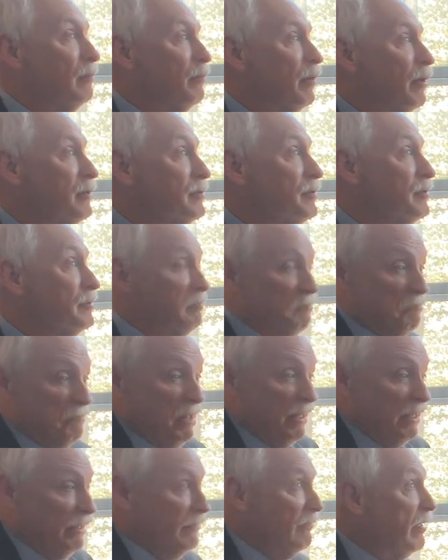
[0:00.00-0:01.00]
person
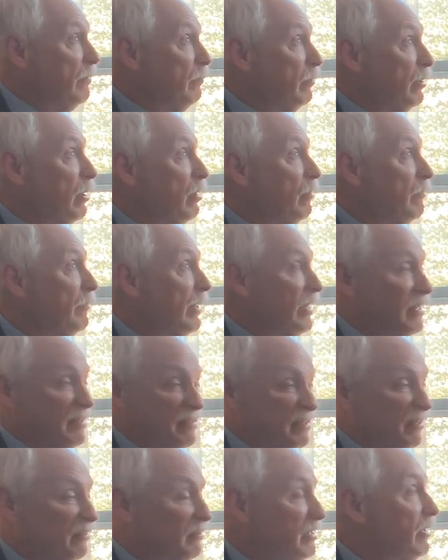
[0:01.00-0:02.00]
they leave them alone they can
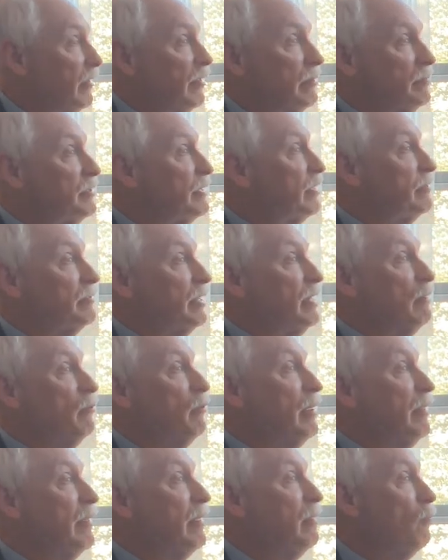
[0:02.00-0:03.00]
still kill themselves any
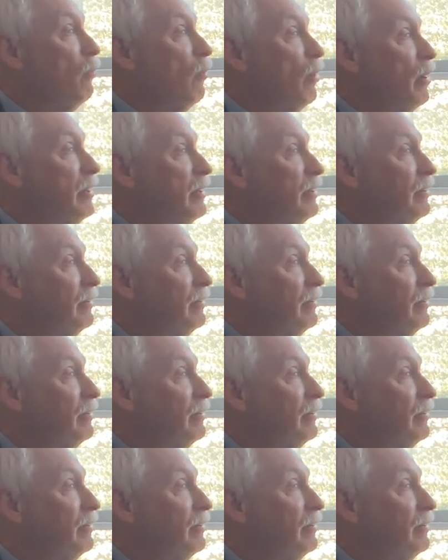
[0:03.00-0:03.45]
way they want